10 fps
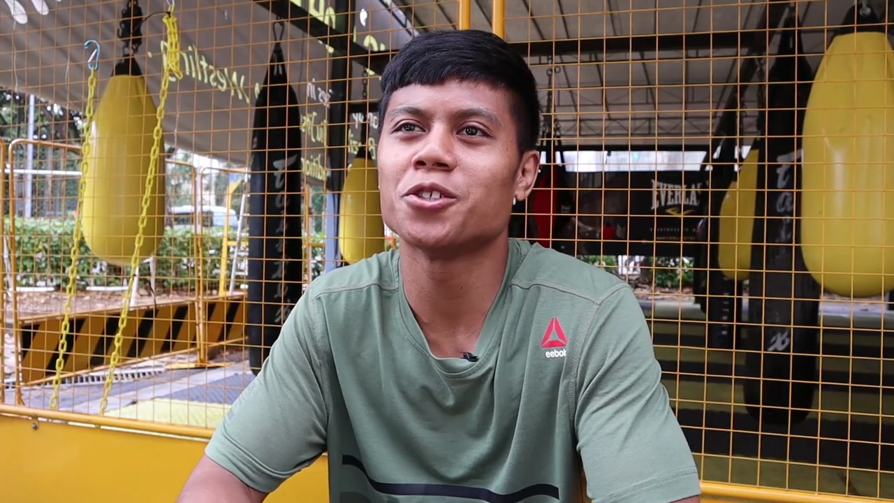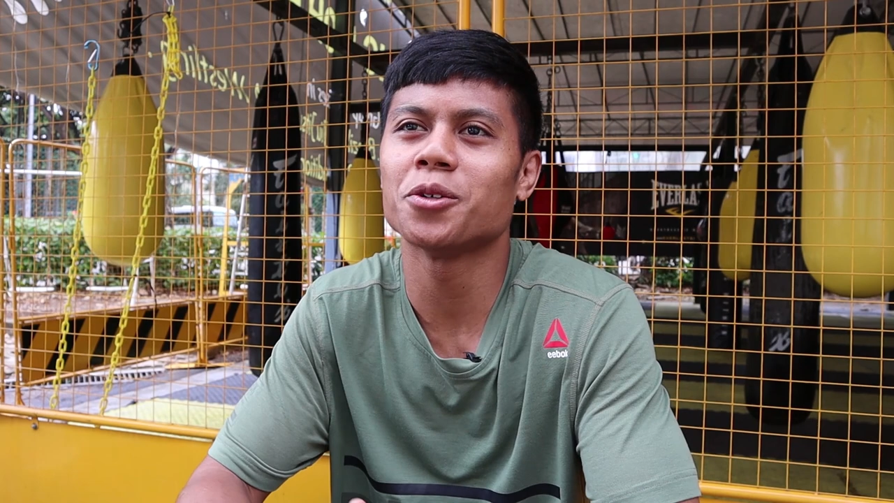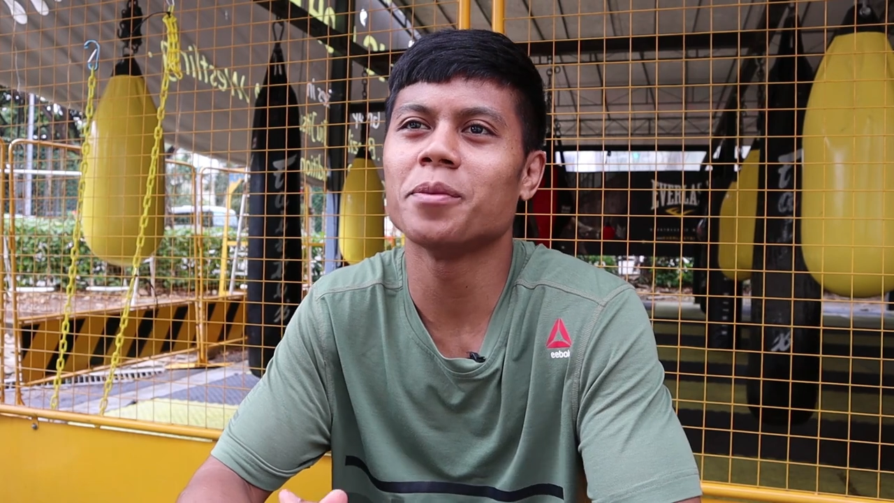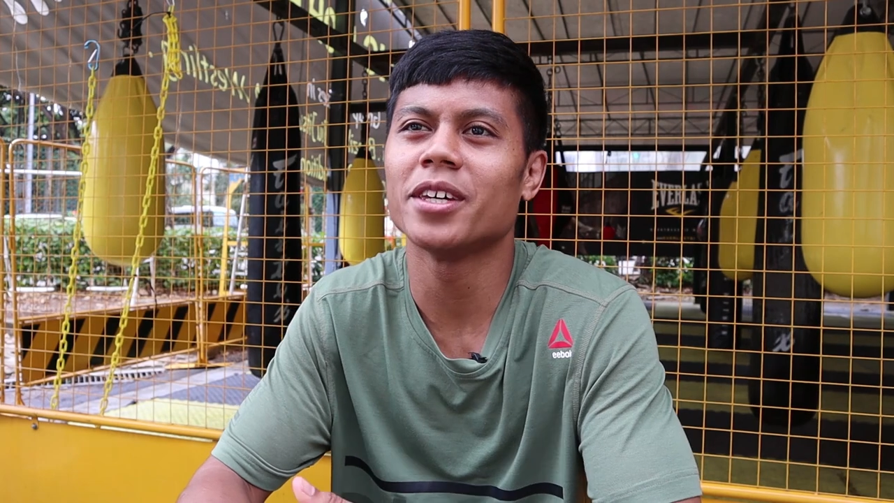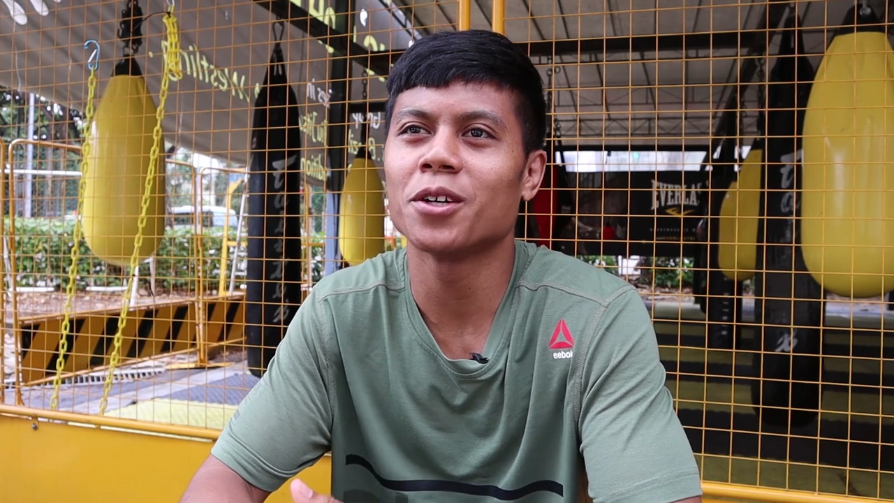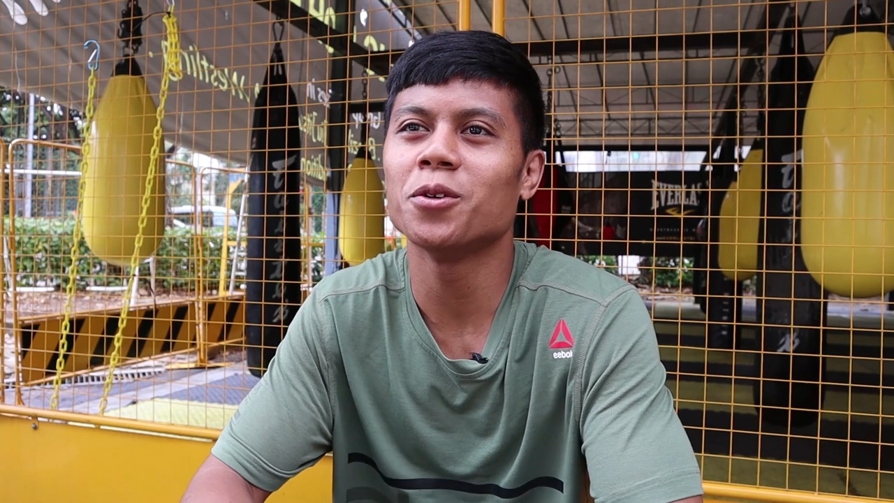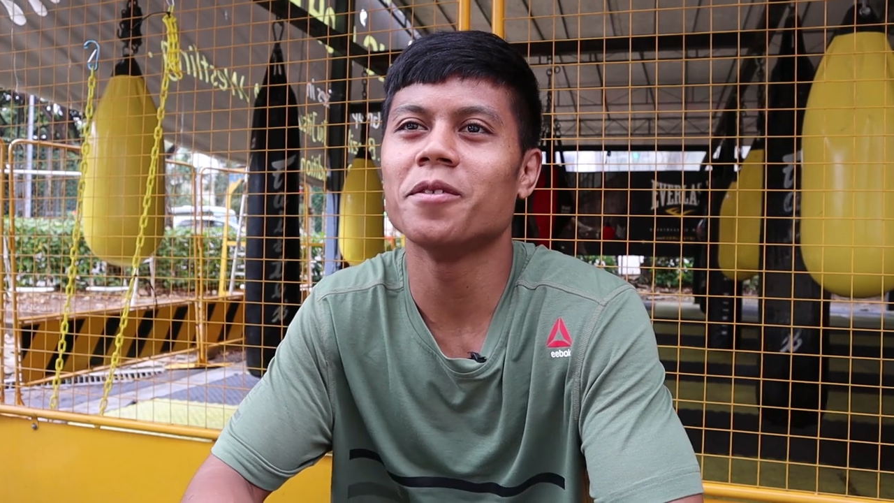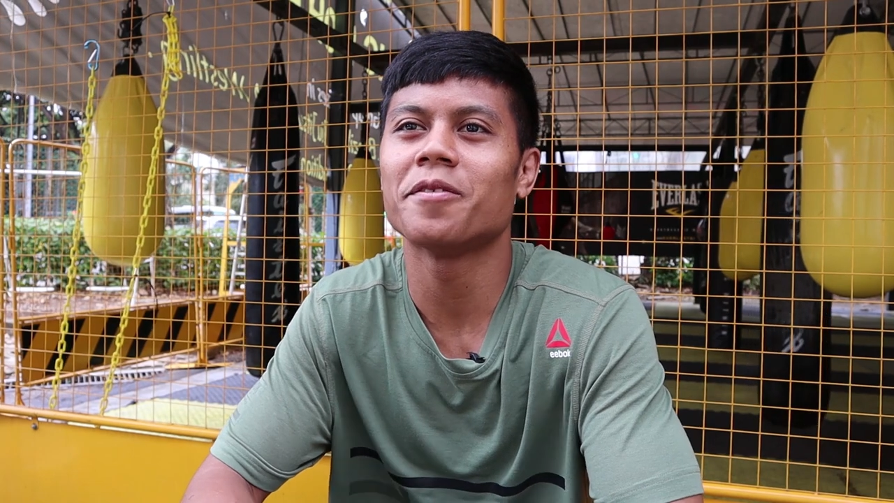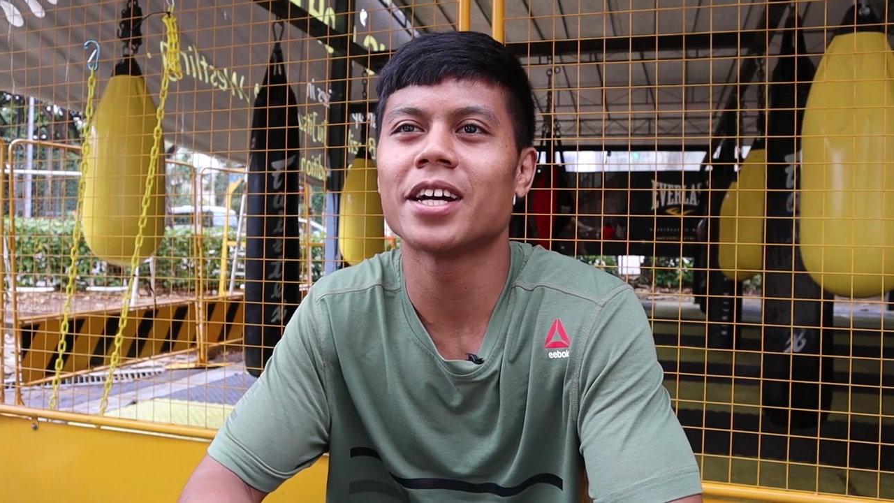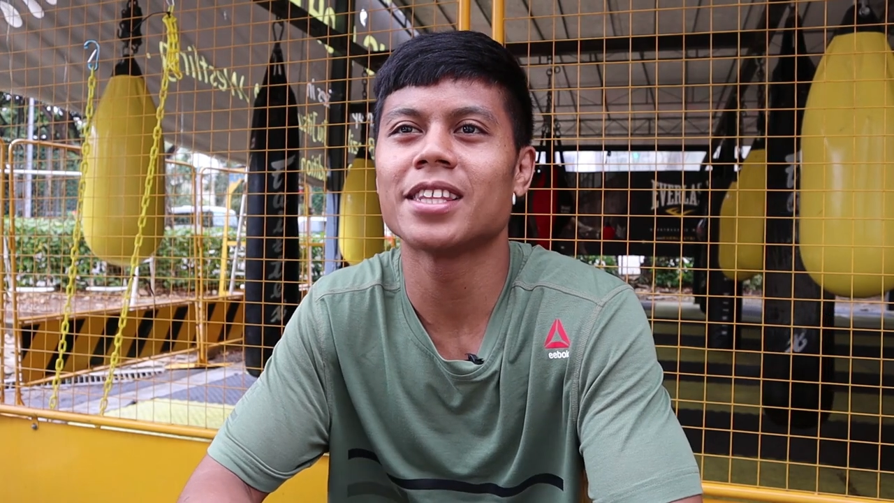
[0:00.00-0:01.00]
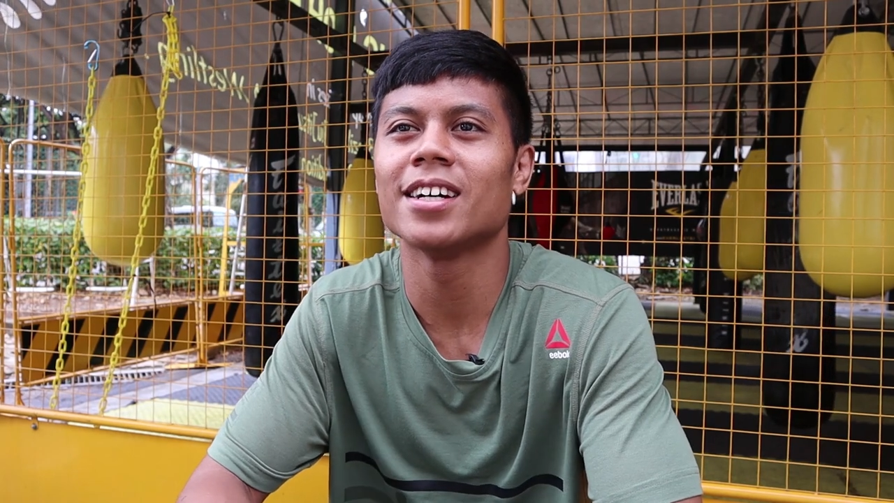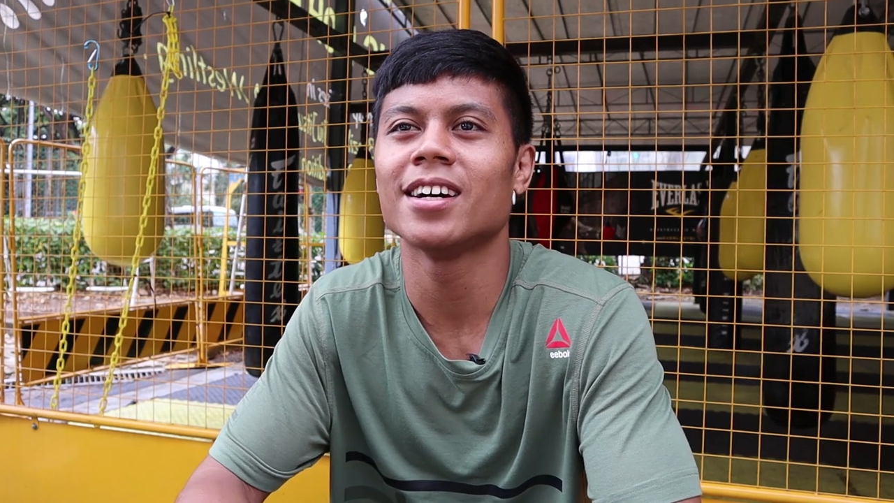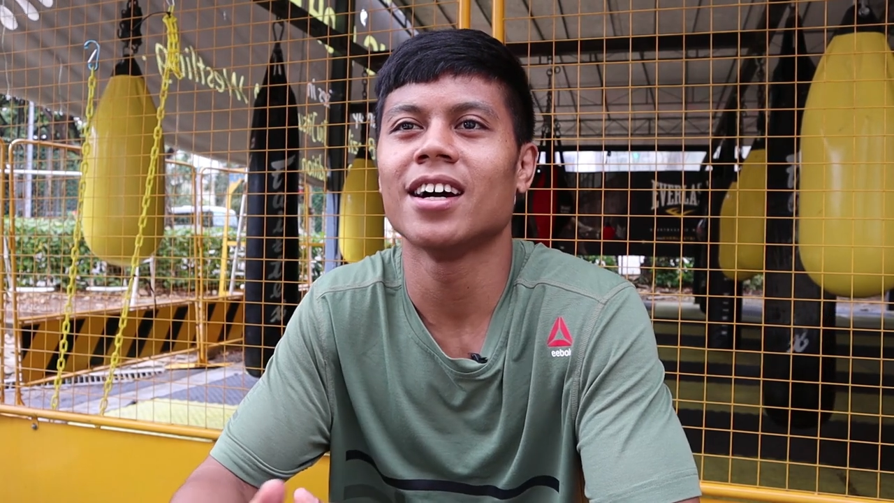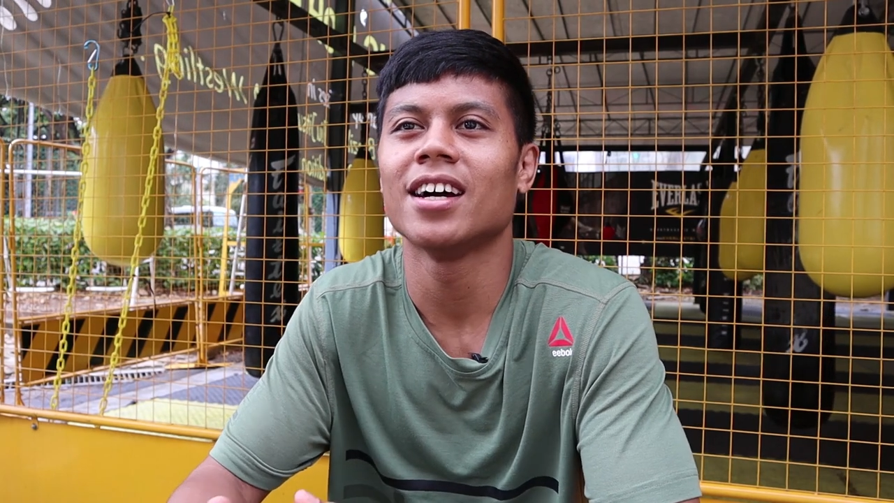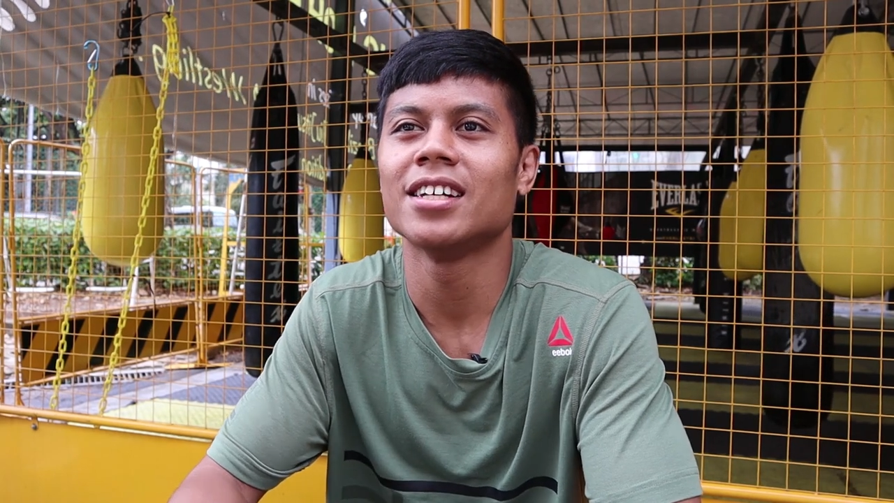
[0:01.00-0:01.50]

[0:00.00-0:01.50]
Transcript: should be a good fighter.